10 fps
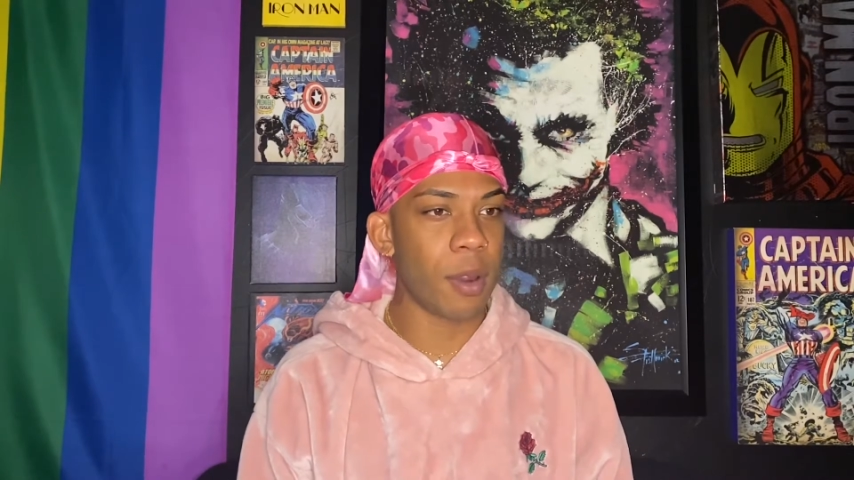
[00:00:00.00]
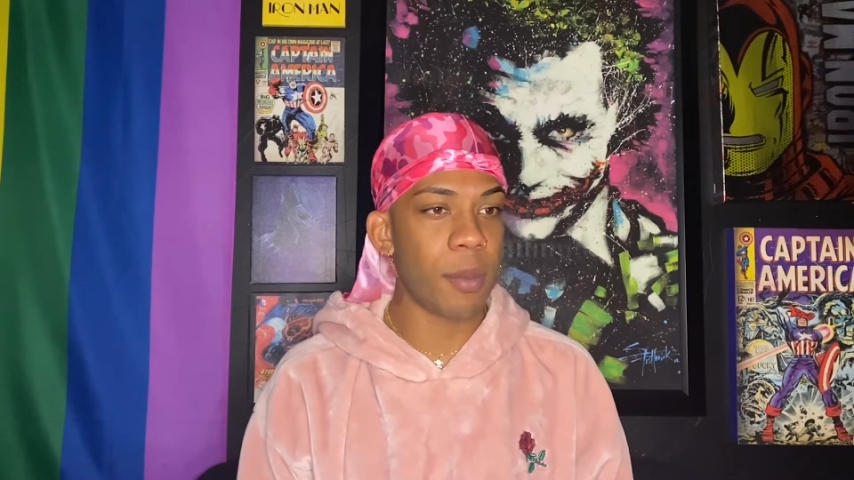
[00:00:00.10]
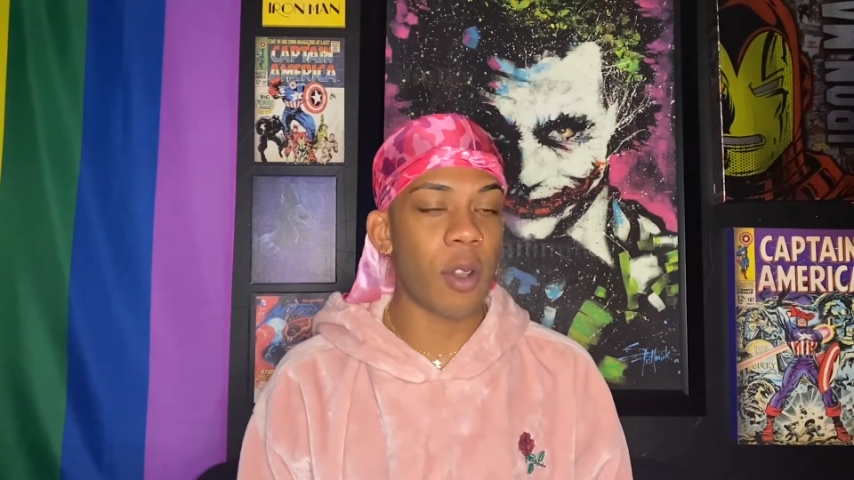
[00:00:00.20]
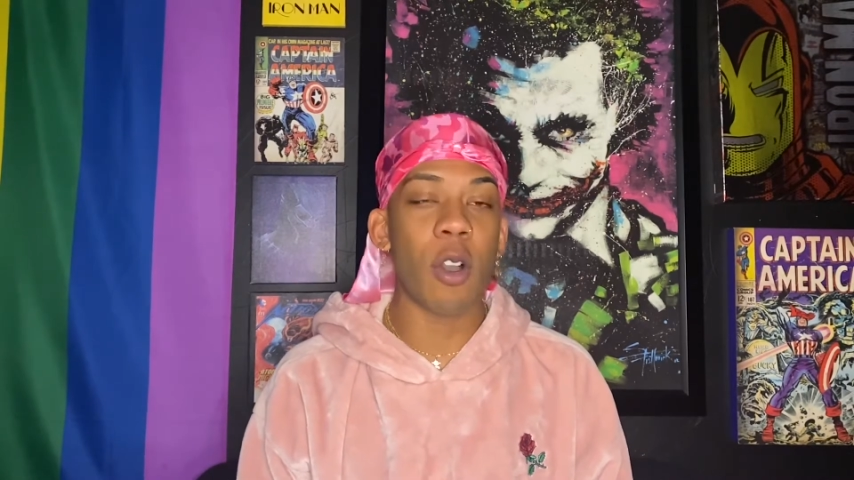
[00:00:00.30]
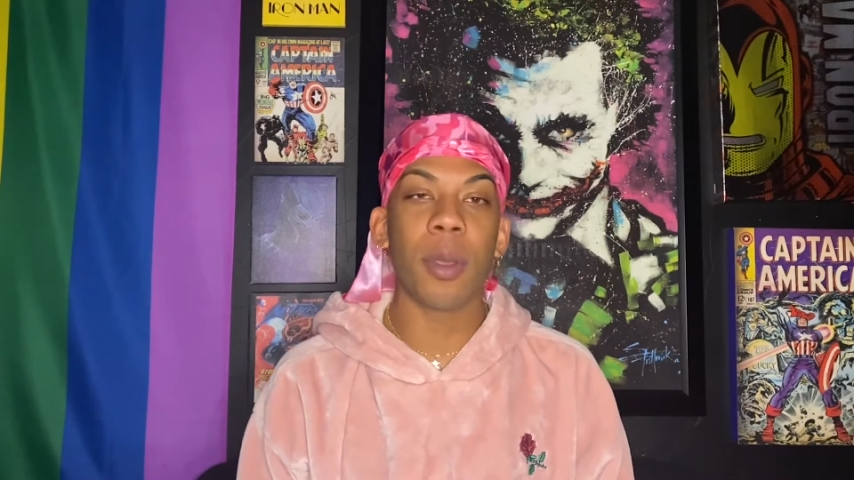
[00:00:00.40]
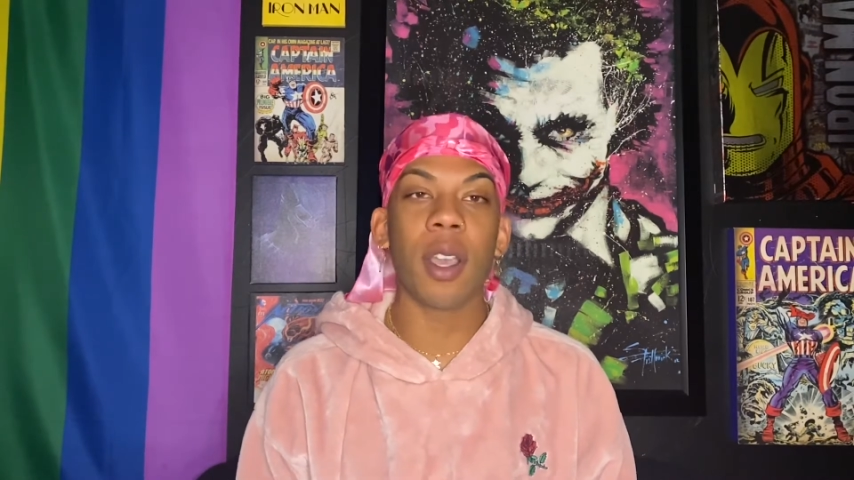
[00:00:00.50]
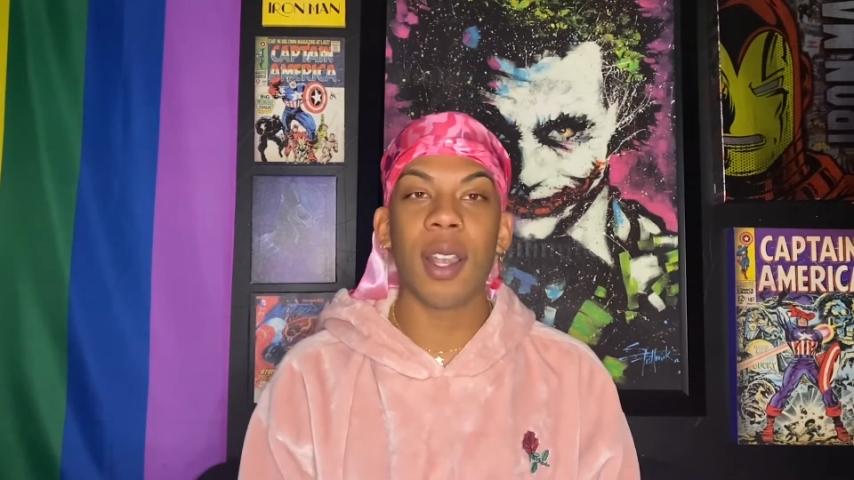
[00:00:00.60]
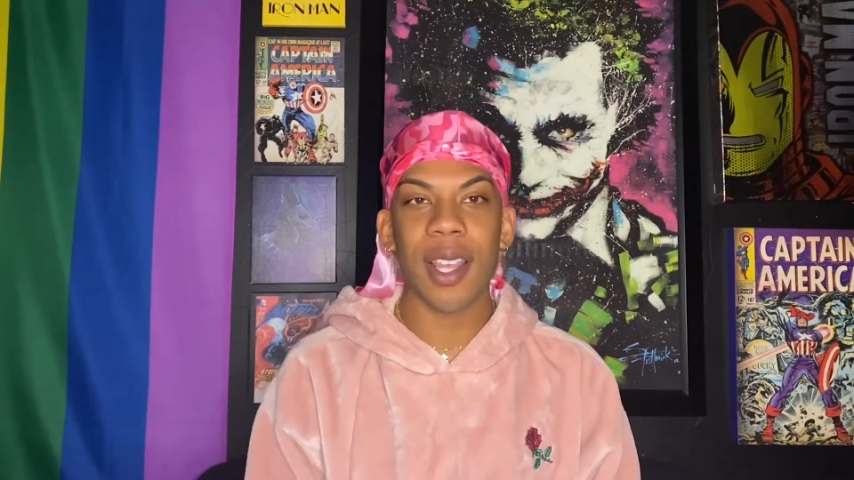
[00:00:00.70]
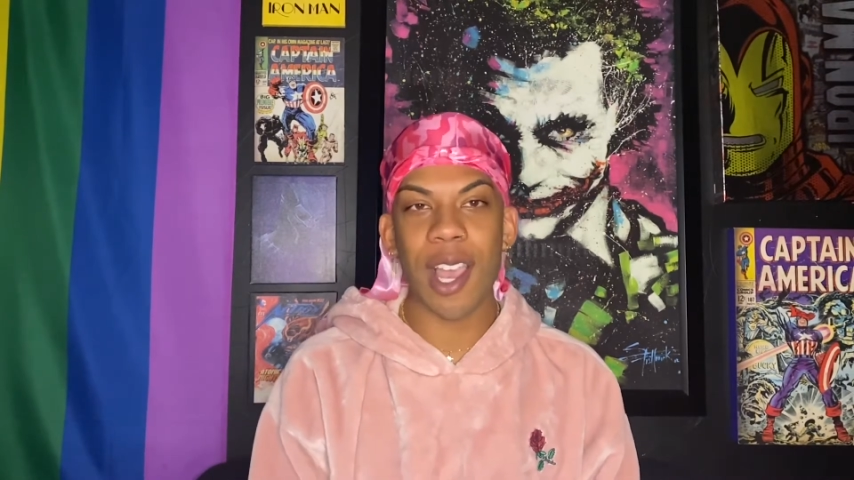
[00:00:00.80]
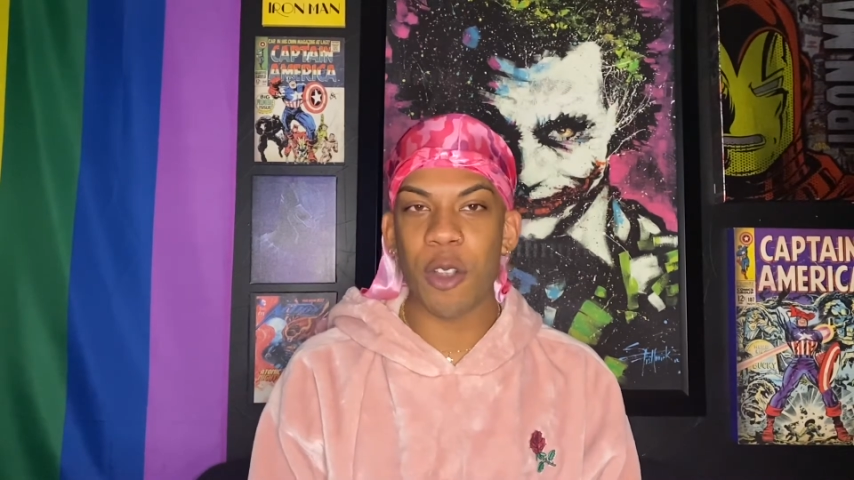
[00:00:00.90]
I'm like, "Oh my god,
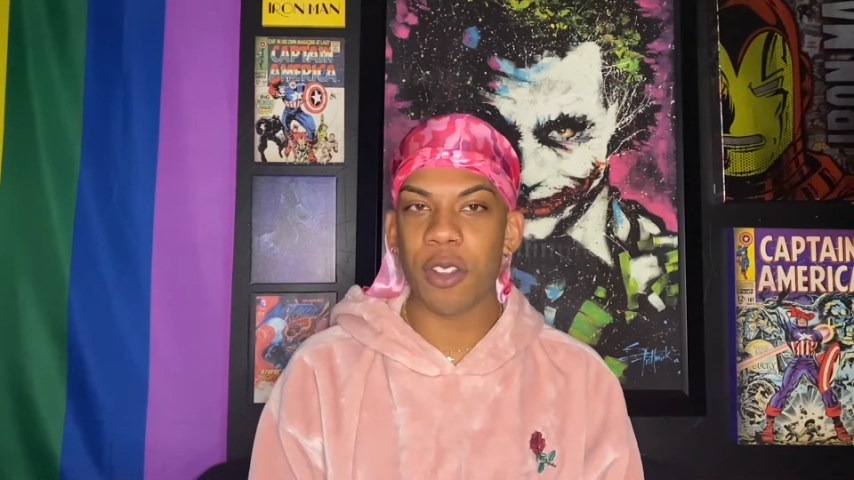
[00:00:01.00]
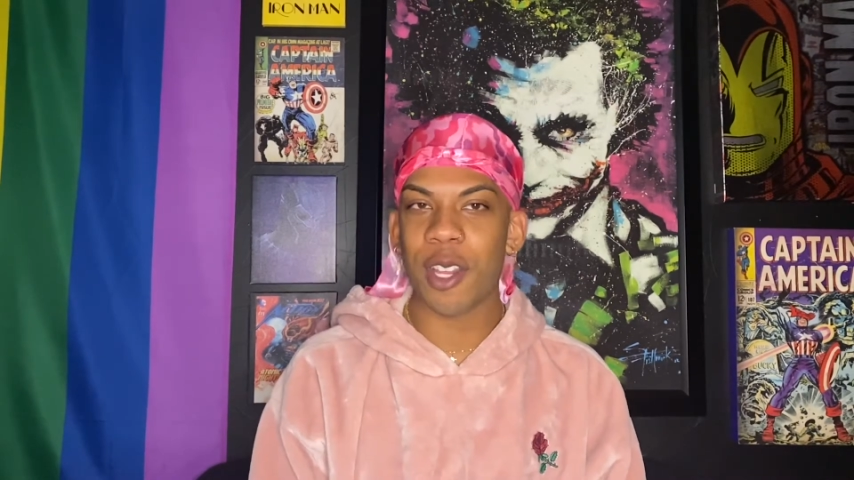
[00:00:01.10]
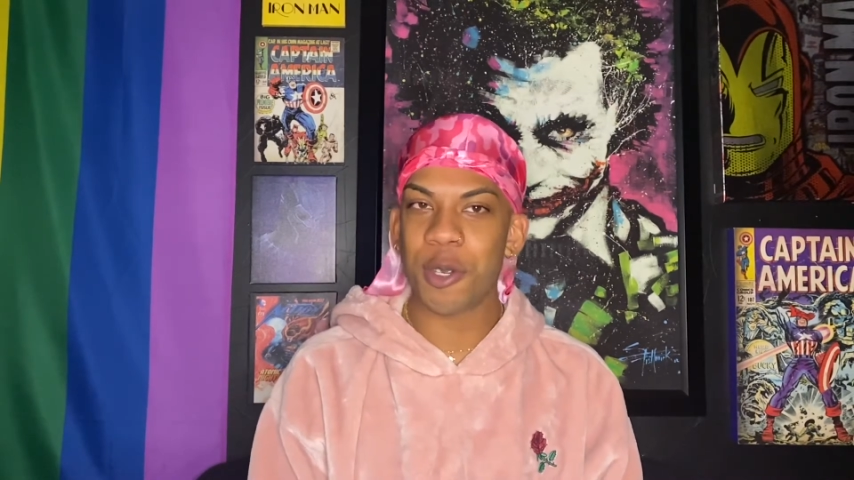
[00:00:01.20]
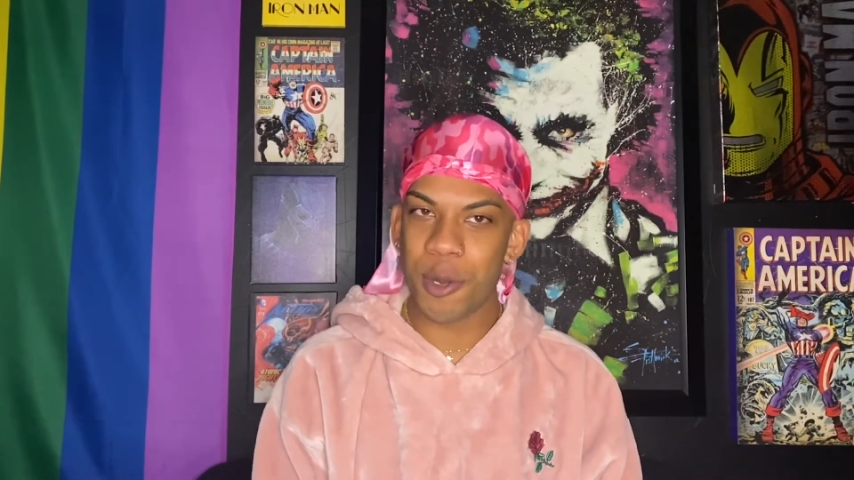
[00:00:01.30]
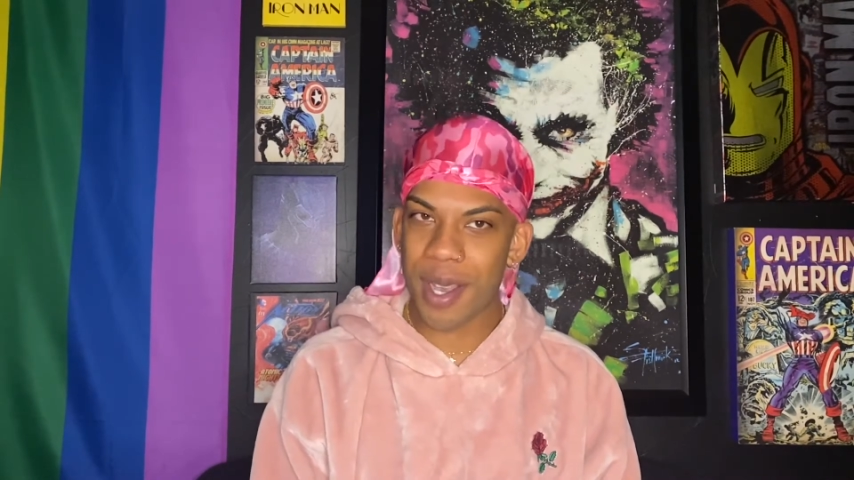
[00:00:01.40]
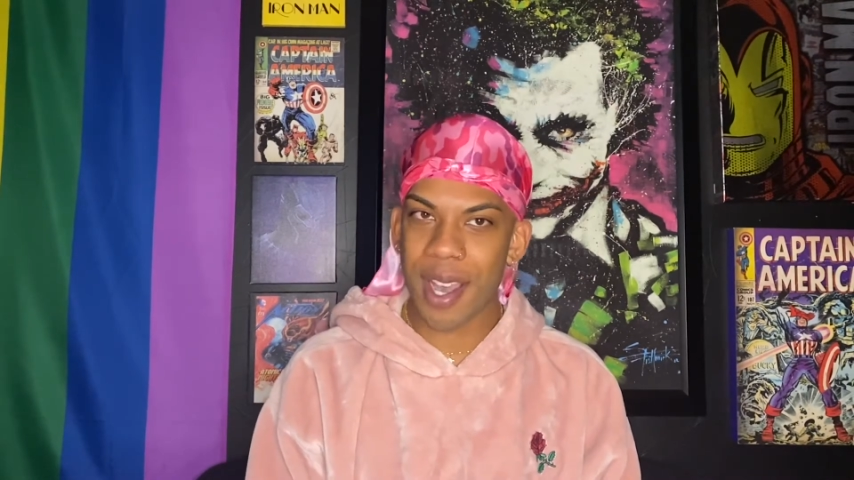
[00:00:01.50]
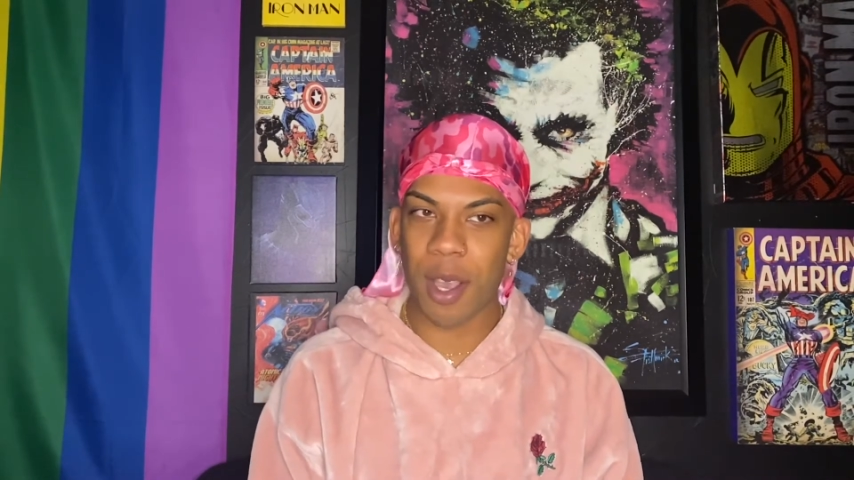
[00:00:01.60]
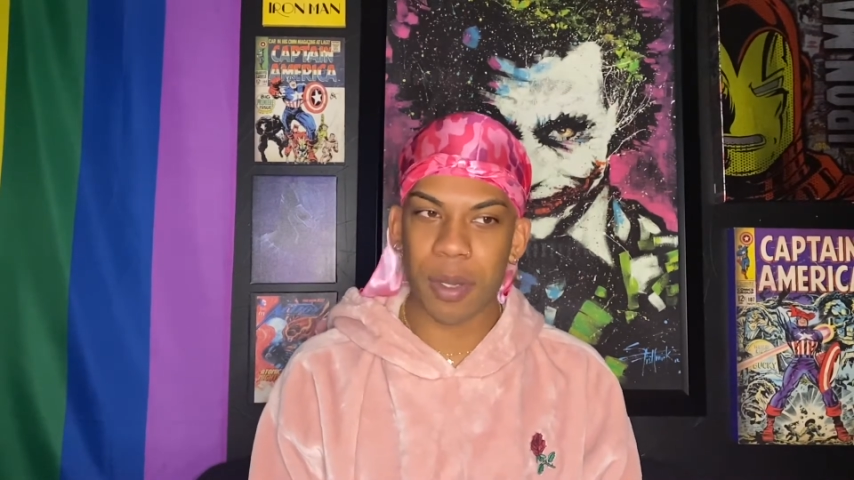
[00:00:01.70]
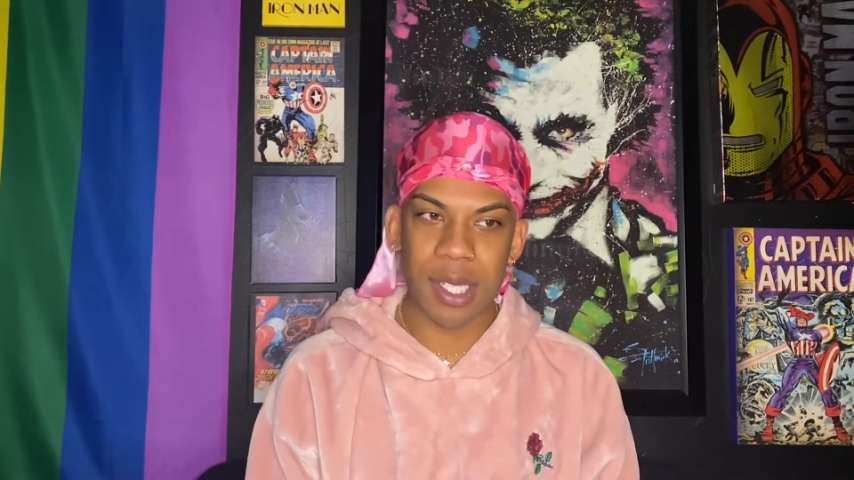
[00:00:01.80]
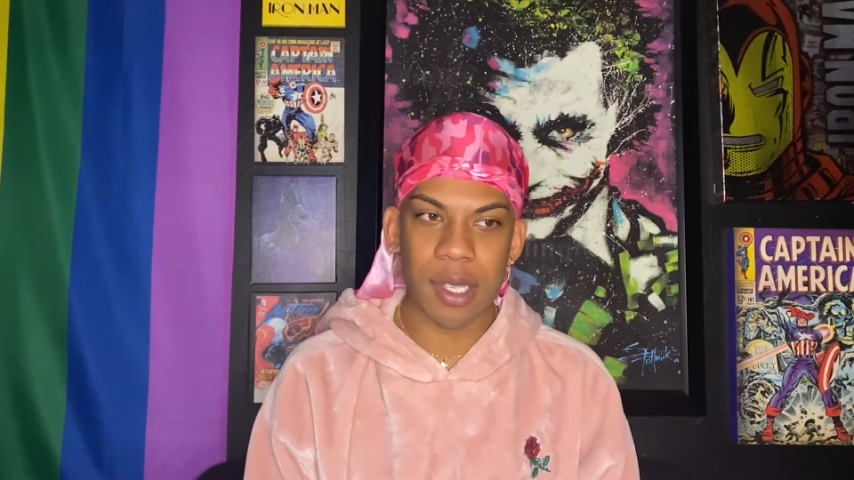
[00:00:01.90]
yeah, you're that new guy.
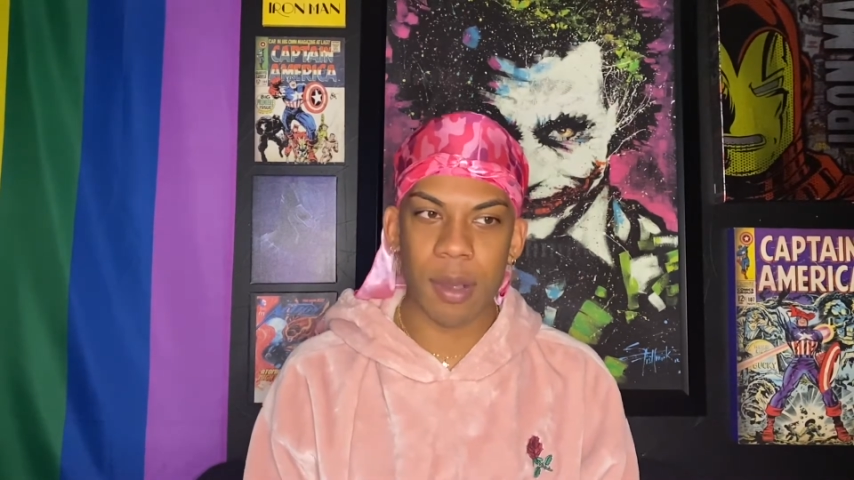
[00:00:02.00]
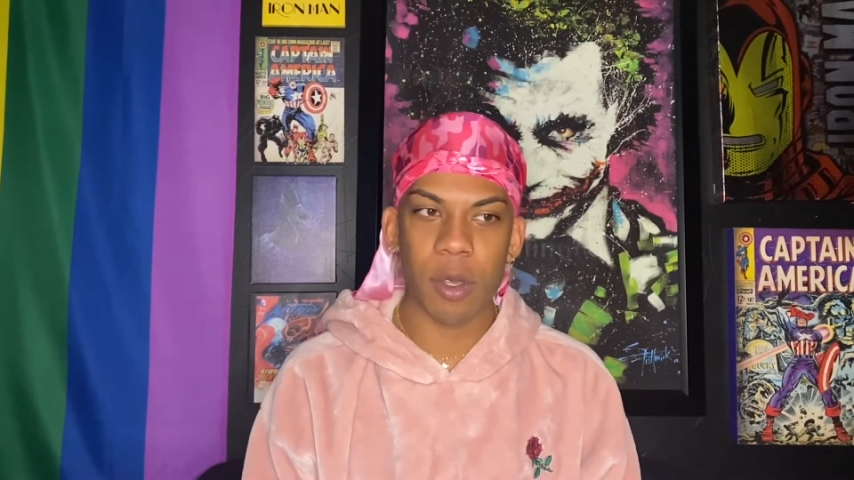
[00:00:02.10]
What's up?"